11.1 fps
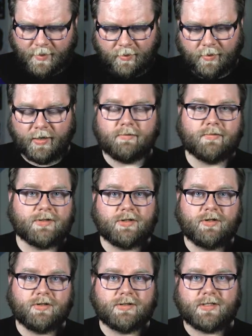Great, so
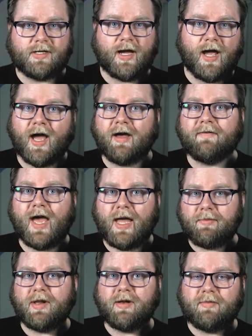you can see I have
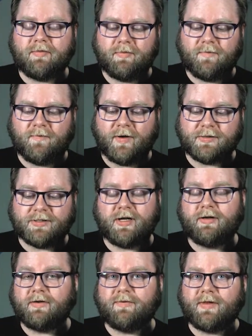admin
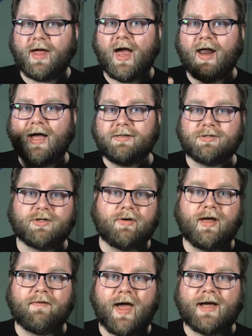functionality for that. I just don't
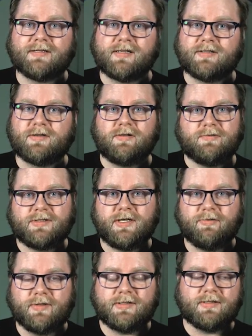have access to those
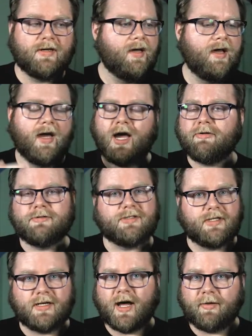secrets. I would just
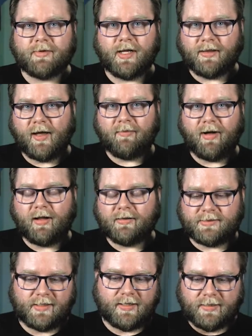need to update that
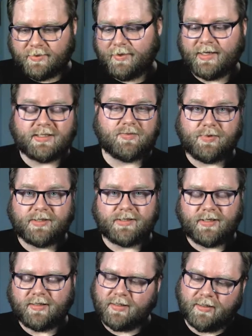policy to be
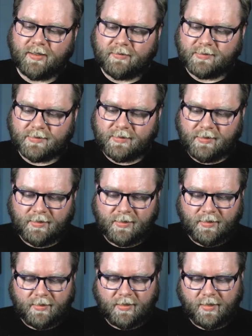explicit in those.
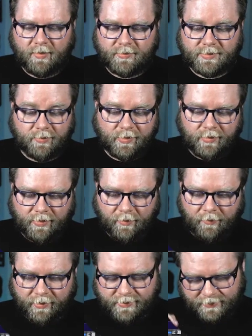So we know that
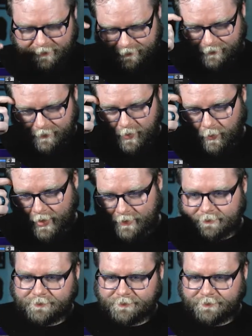works. Great.